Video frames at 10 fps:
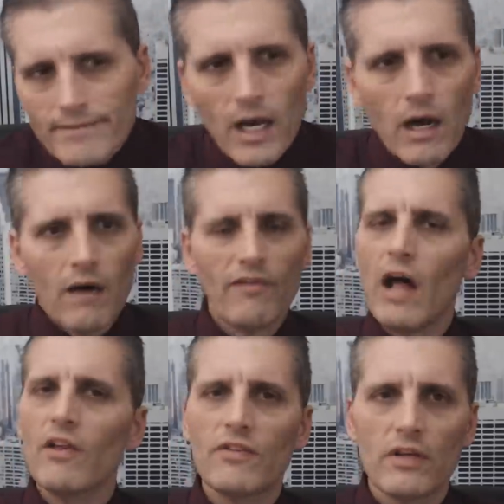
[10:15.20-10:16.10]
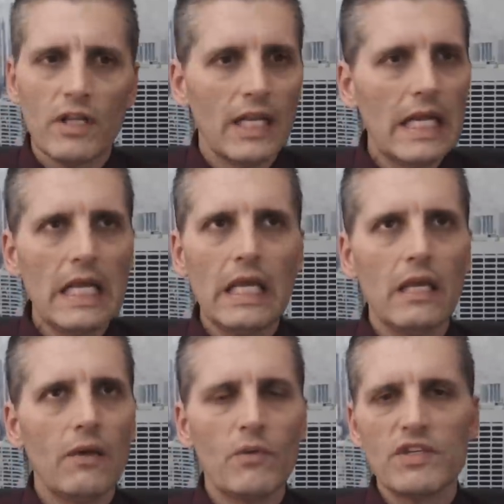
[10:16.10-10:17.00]
volatility
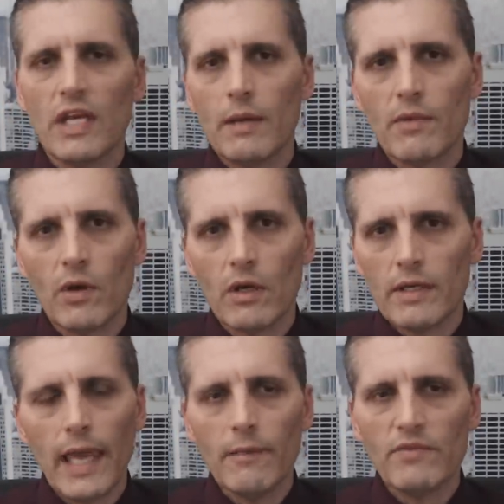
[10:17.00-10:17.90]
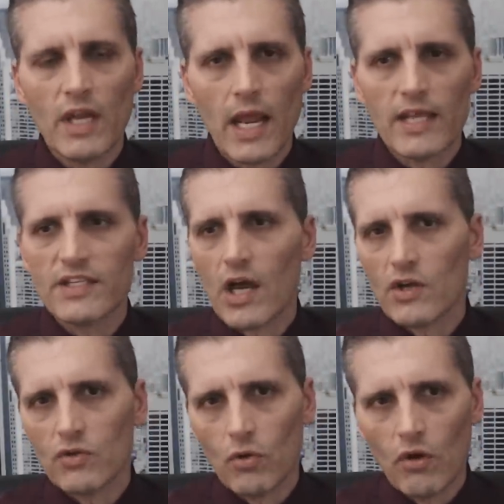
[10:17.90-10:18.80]
was the name of the game today. Stocks
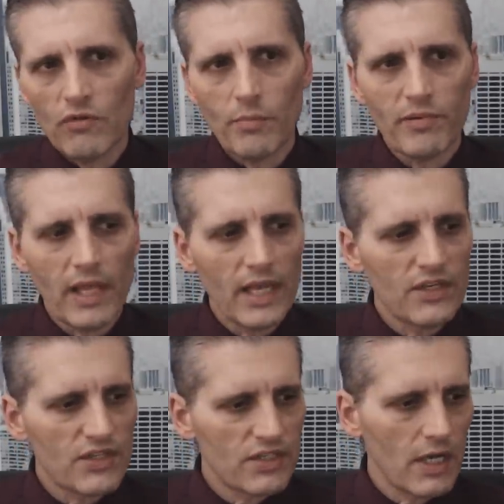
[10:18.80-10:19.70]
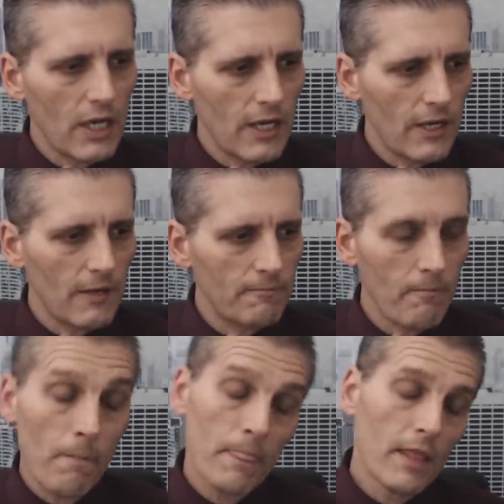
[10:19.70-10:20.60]
all over the place. Um,
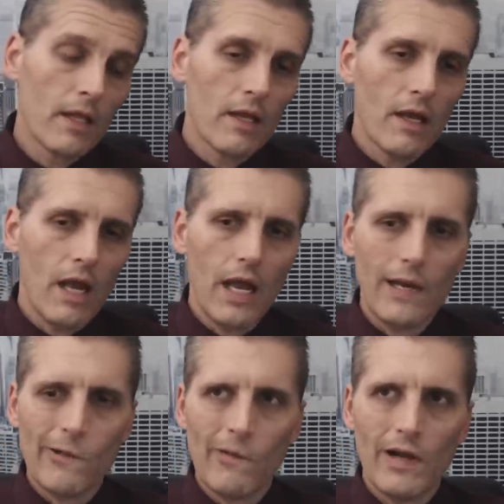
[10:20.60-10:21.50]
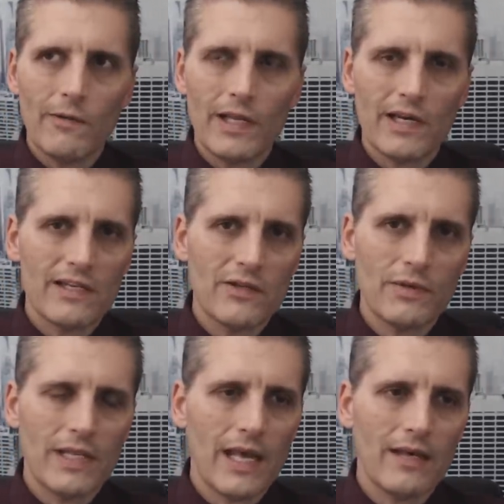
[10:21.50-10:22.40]
Anyway, what are you going to do with
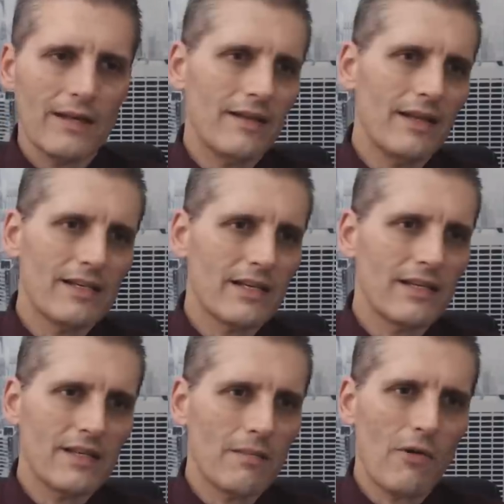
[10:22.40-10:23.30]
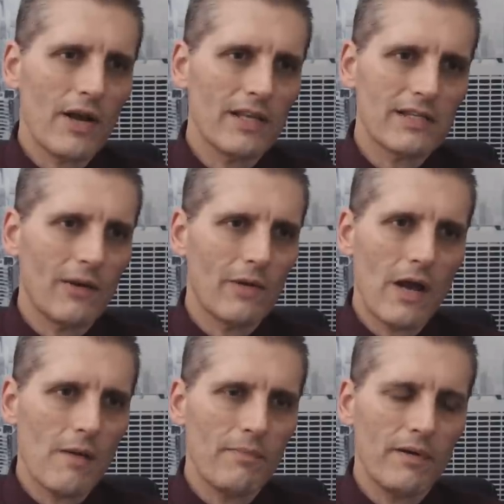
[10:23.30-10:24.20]
that? It's because the market's going
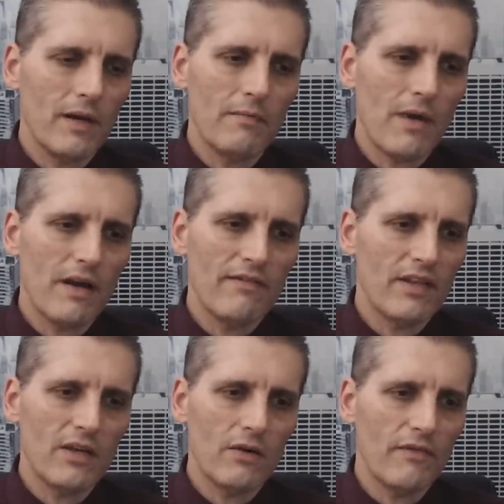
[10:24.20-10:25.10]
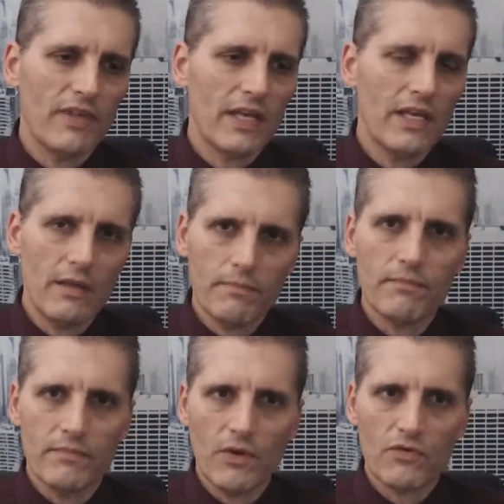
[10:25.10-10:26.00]
up, in my view, if they keep
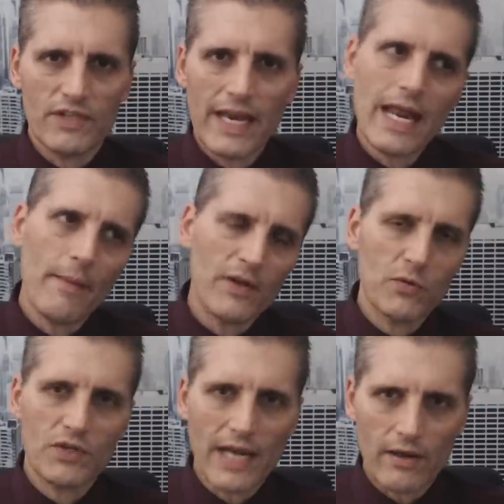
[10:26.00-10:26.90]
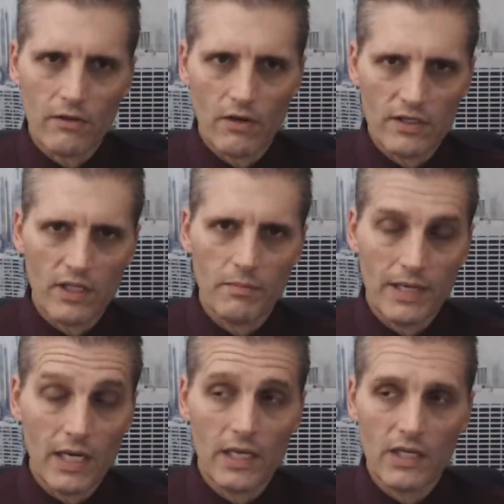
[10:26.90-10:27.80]
those dynamics, which I outlined in the
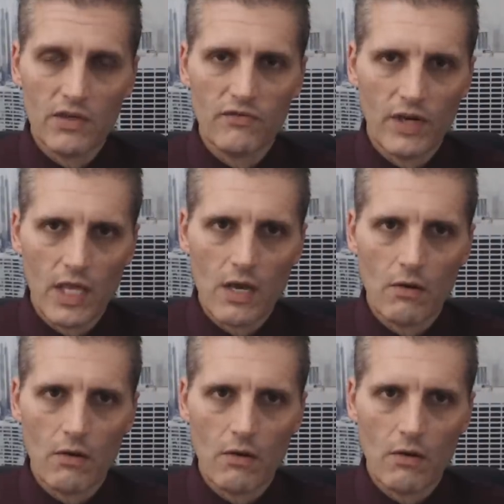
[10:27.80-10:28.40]
beginning of this video,